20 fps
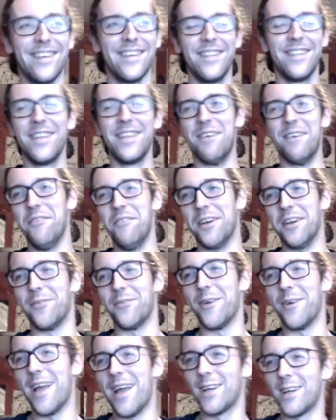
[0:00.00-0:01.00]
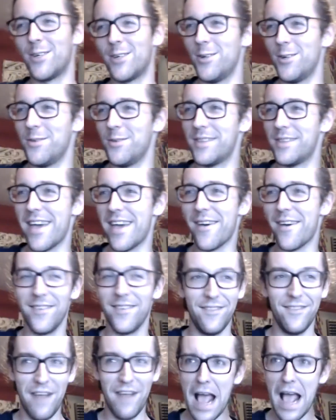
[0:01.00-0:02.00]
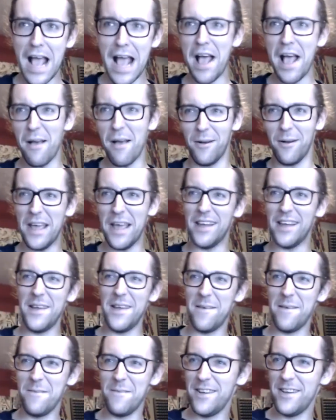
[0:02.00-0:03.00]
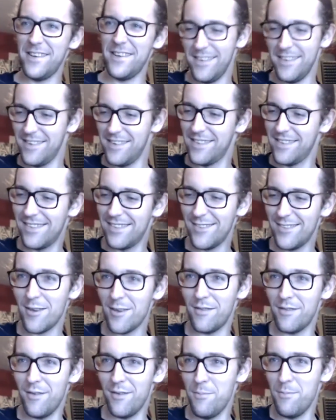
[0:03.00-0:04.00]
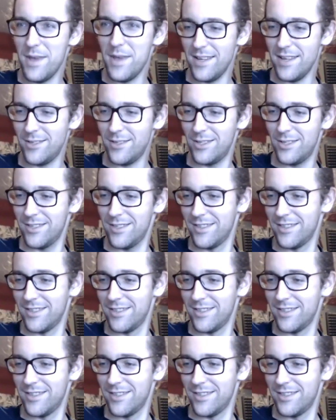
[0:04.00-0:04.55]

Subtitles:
A fucking rag shoots out. Ow, god damn it. Son of a bitch.